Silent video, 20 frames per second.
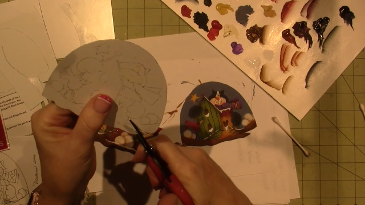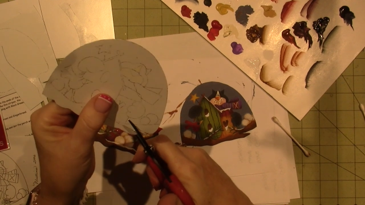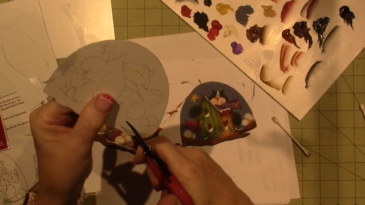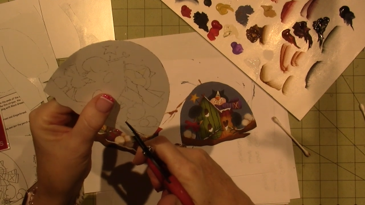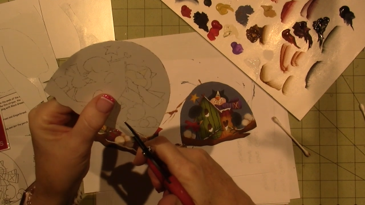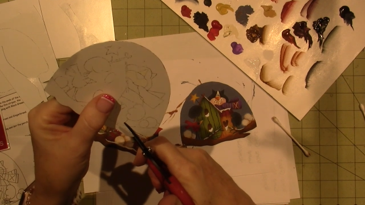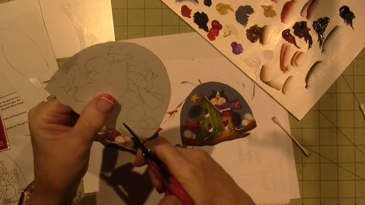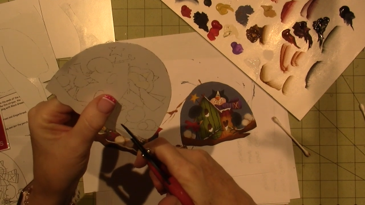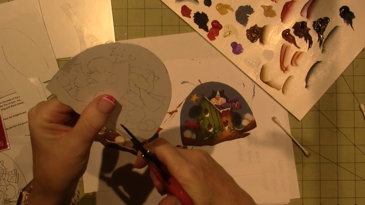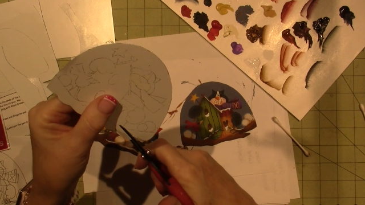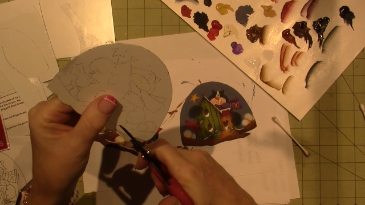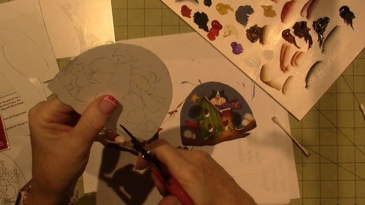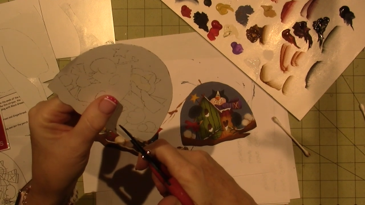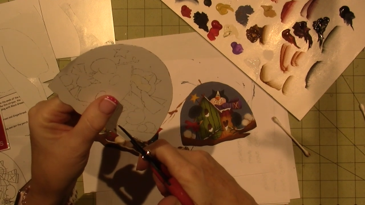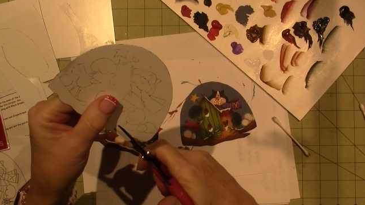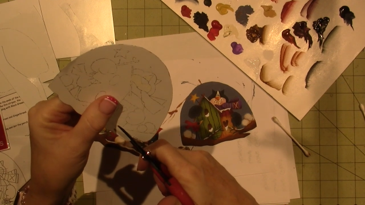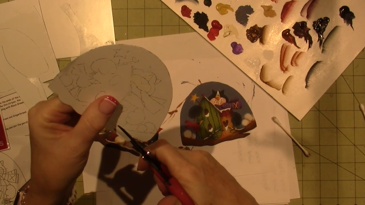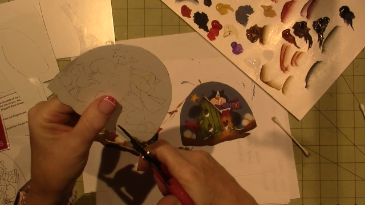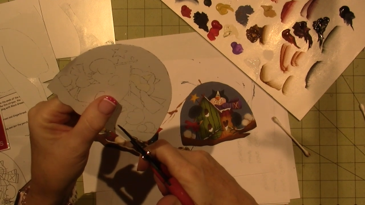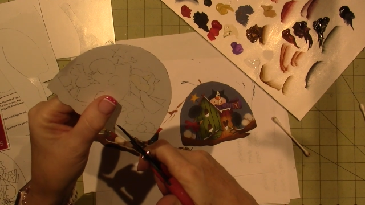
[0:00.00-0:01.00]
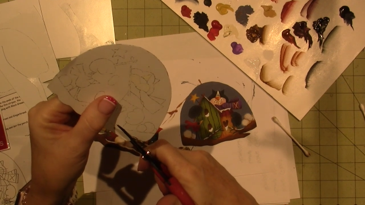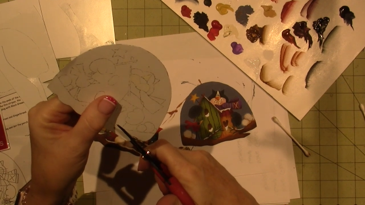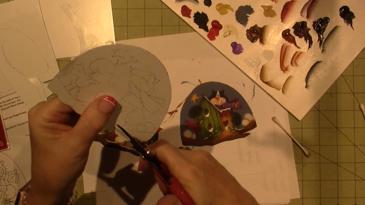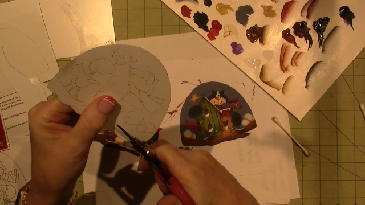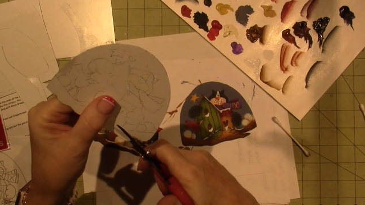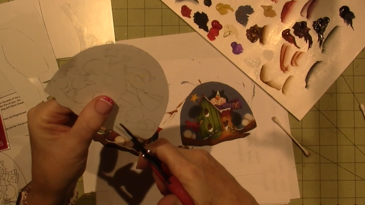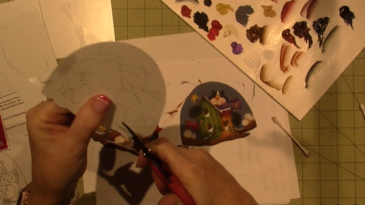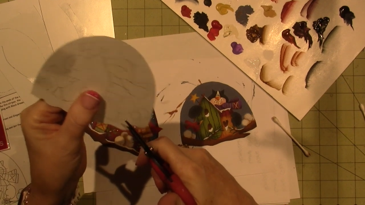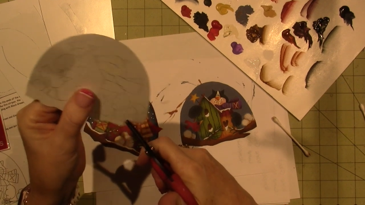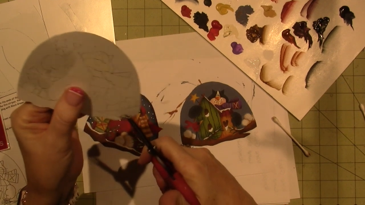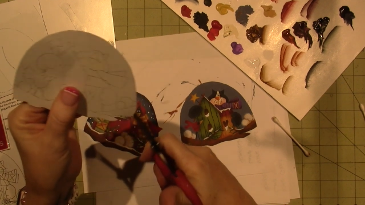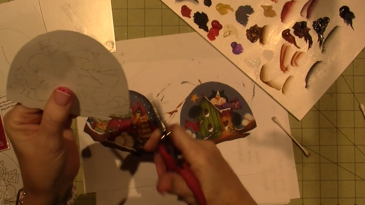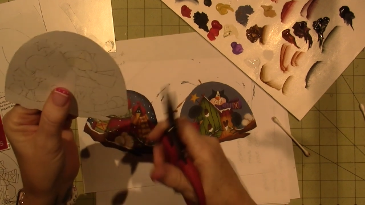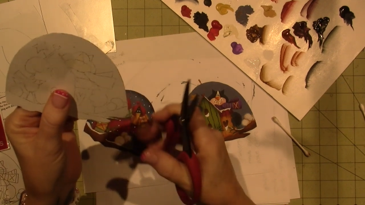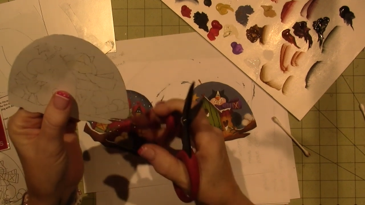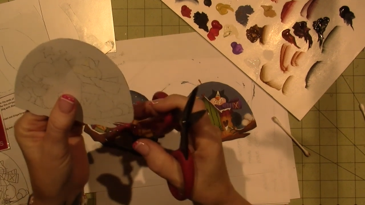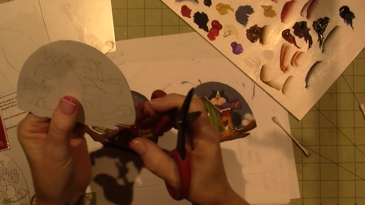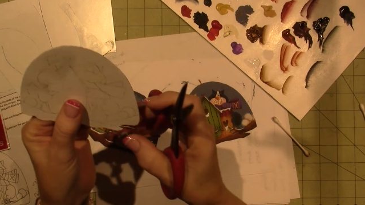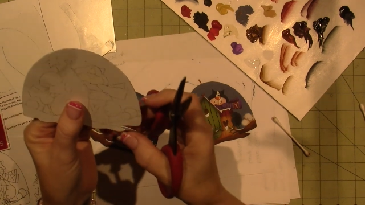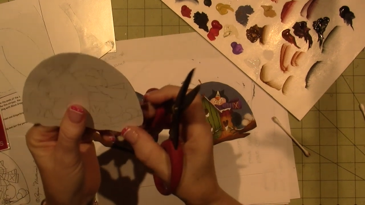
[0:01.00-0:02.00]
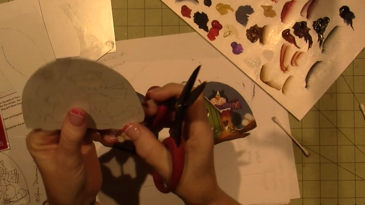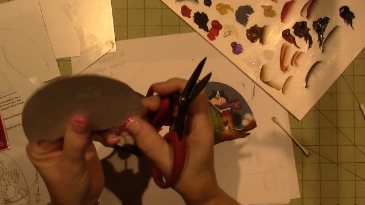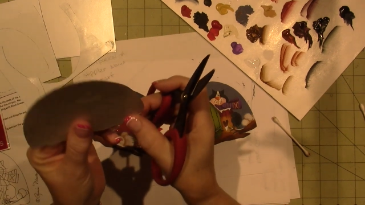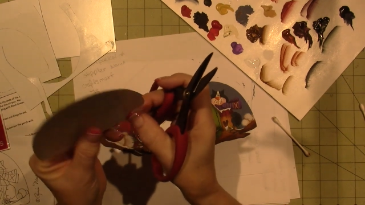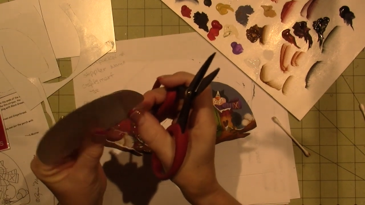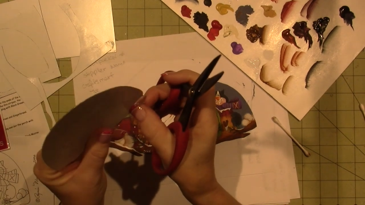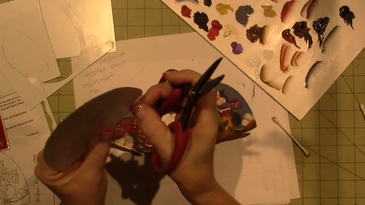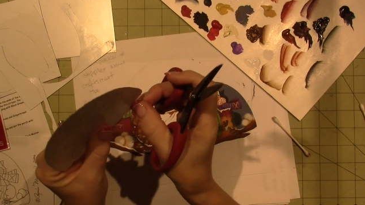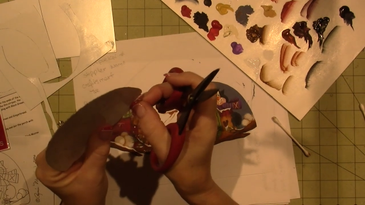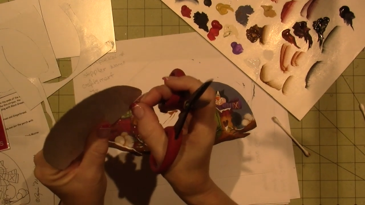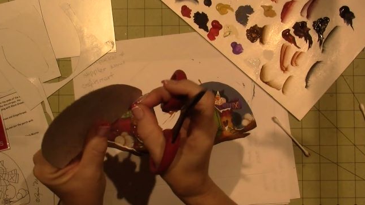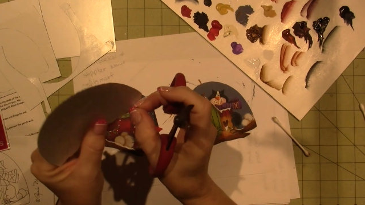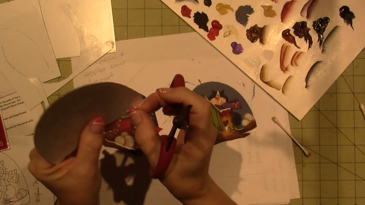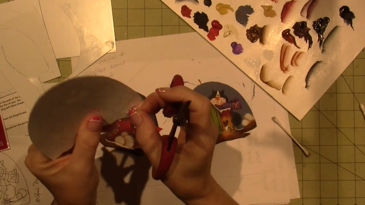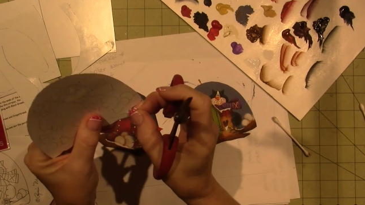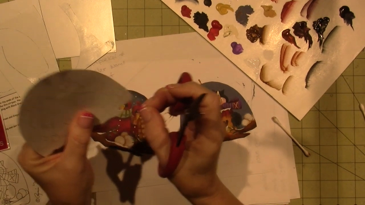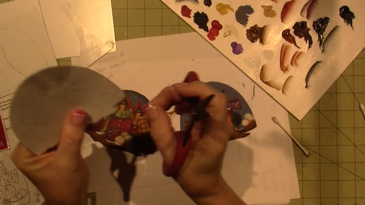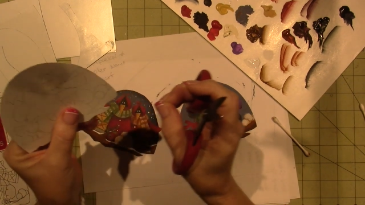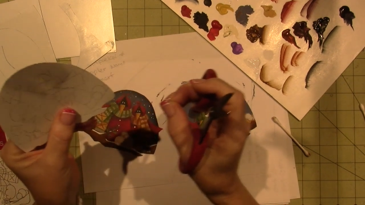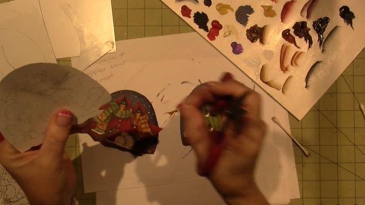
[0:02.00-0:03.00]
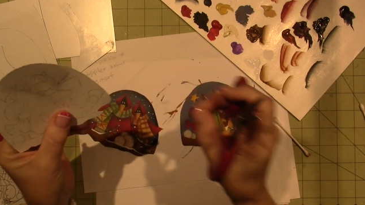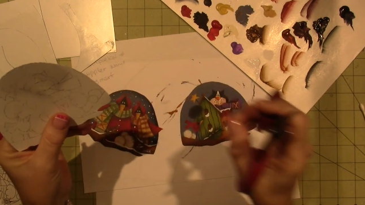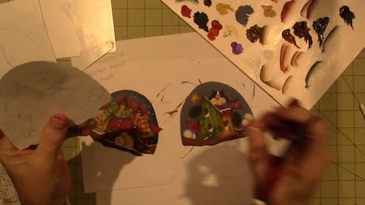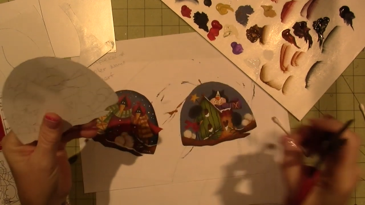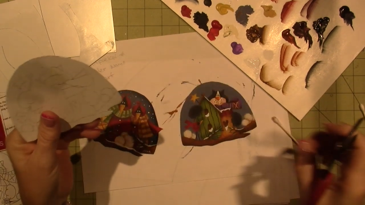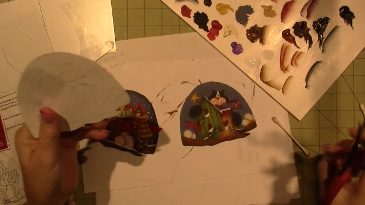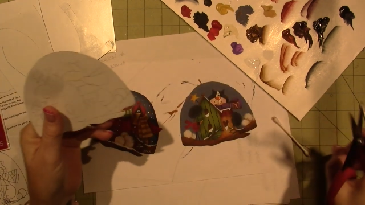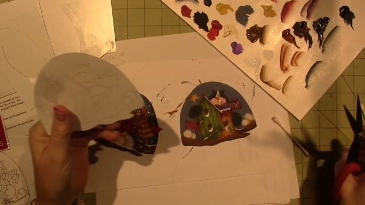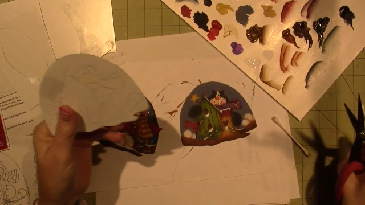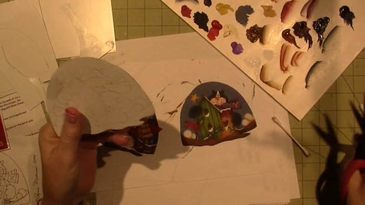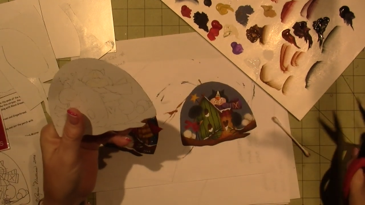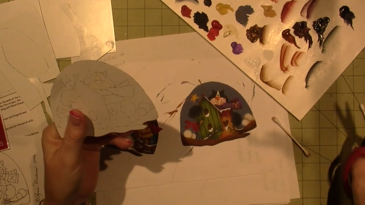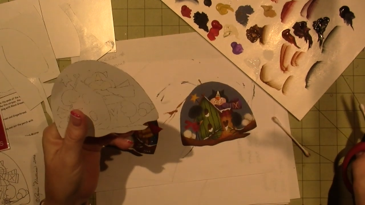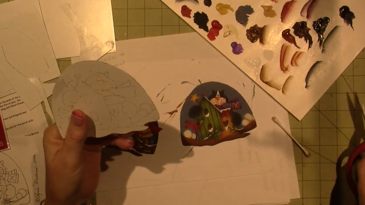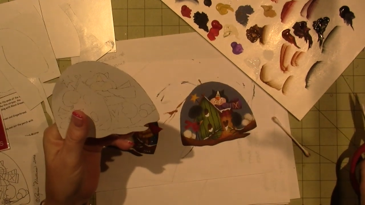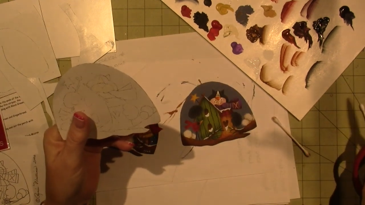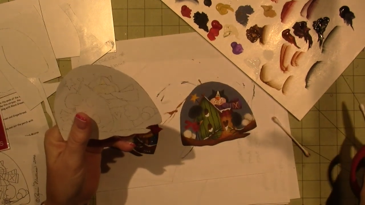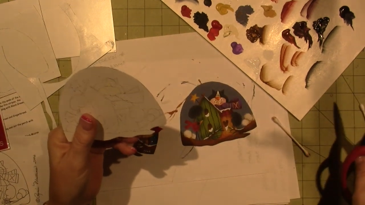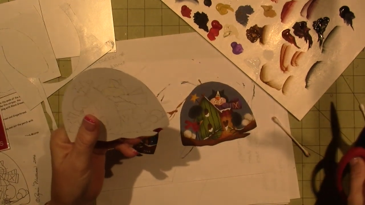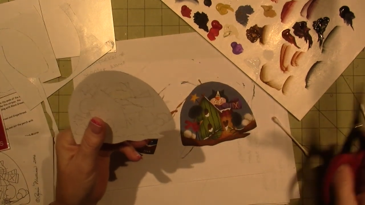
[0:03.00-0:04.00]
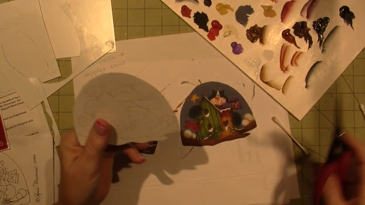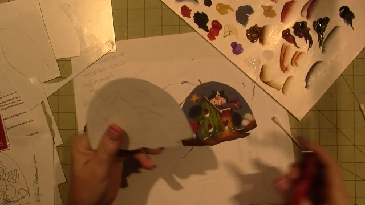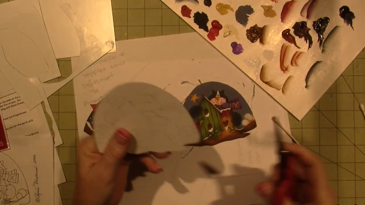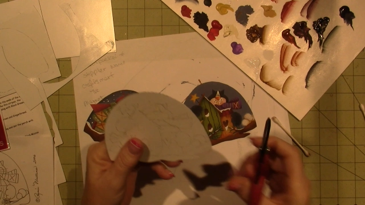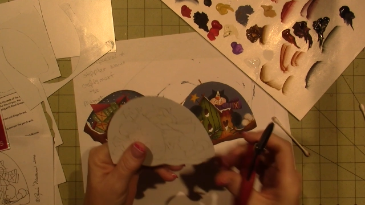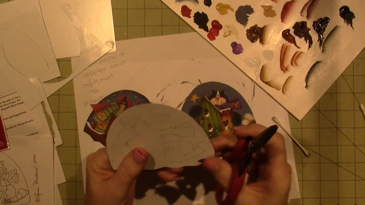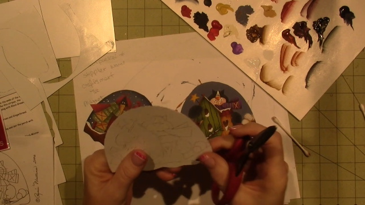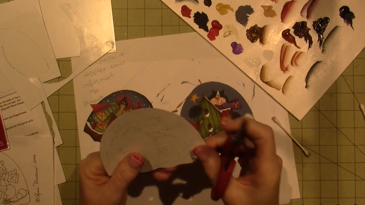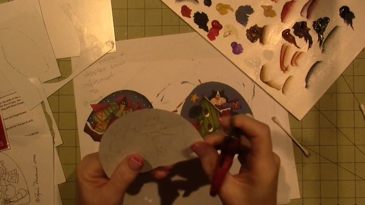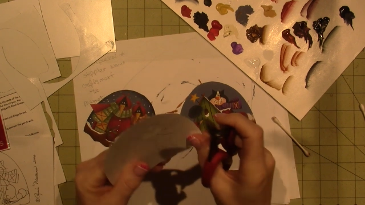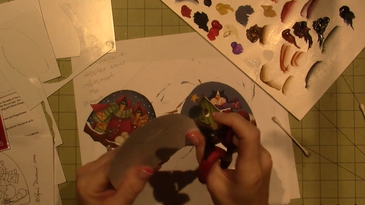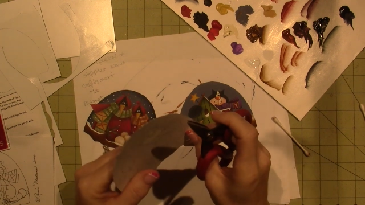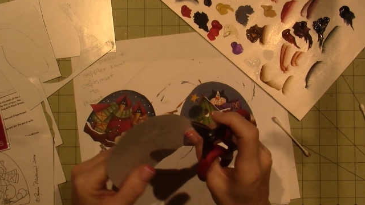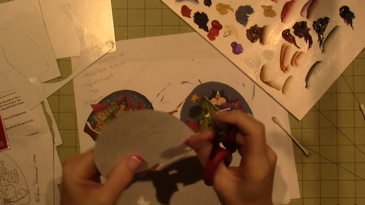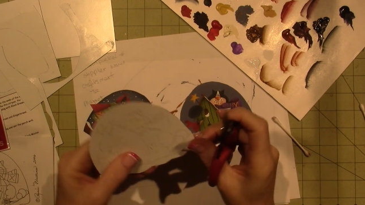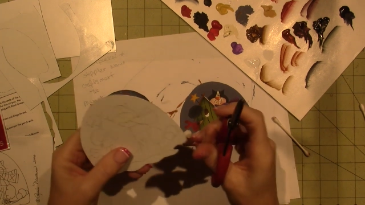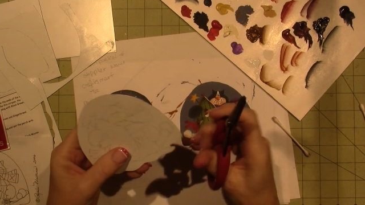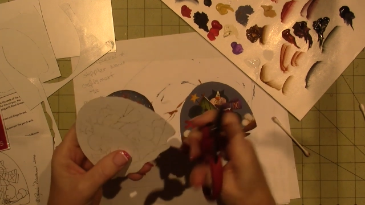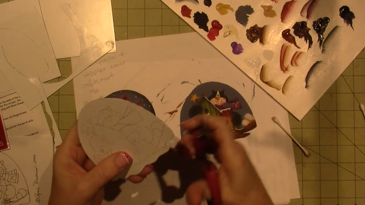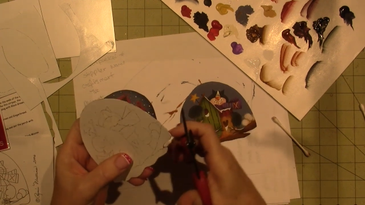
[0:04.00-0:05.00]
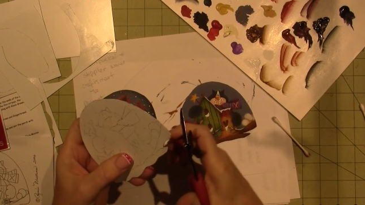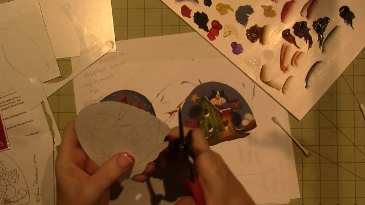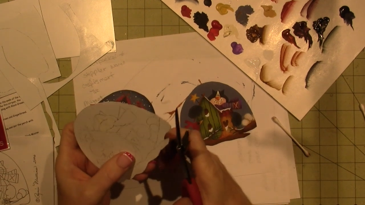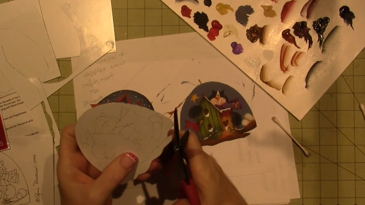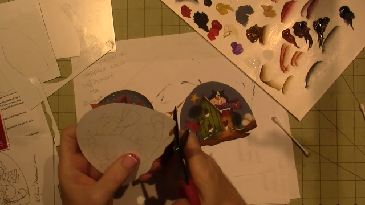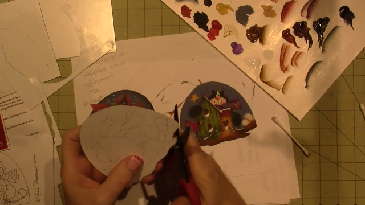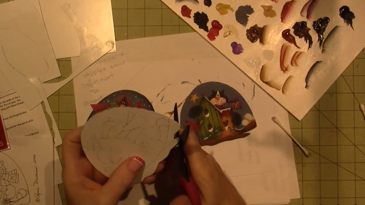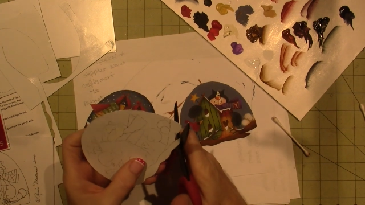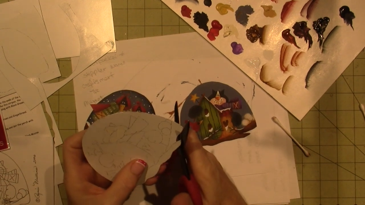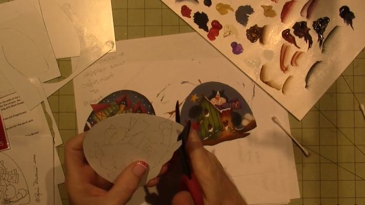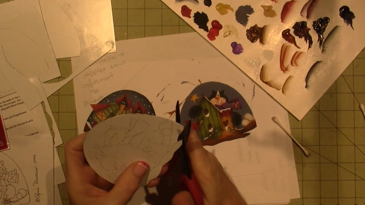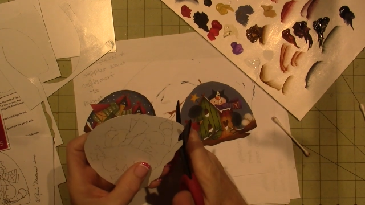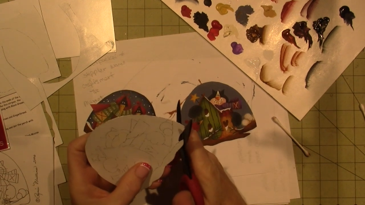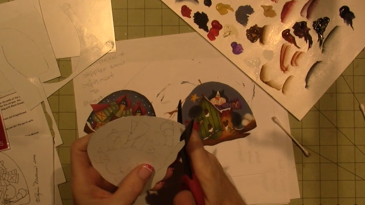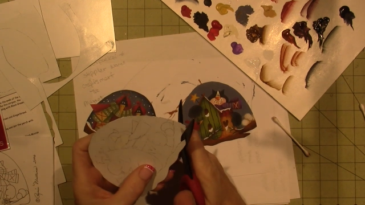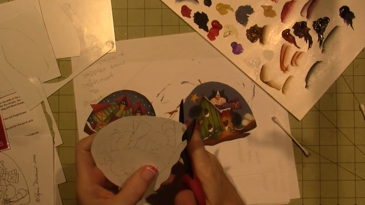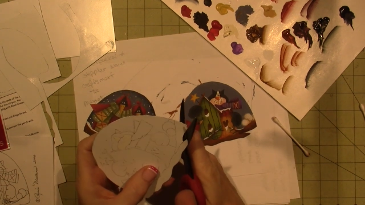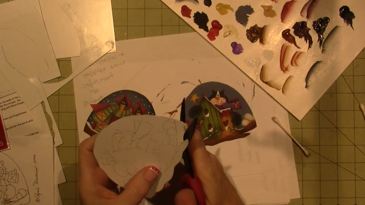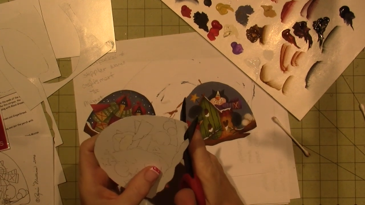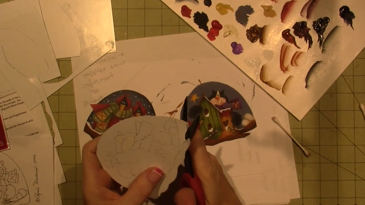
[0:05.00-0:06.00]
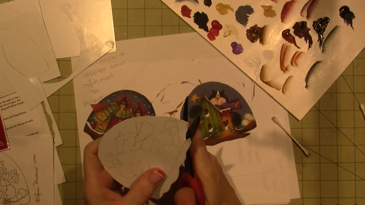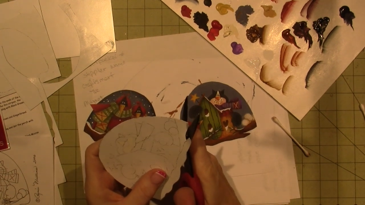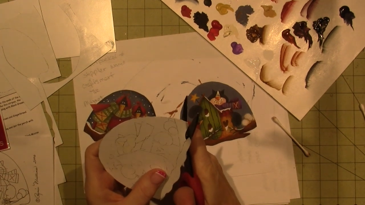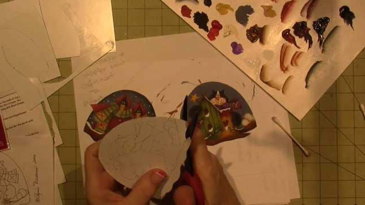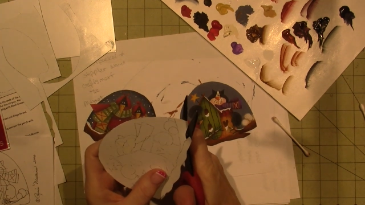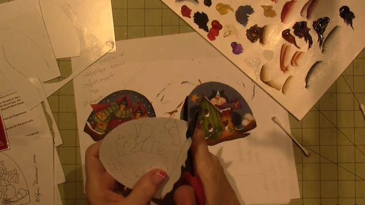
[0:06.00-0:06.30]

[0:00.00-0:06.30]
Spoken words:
(no speaker visible)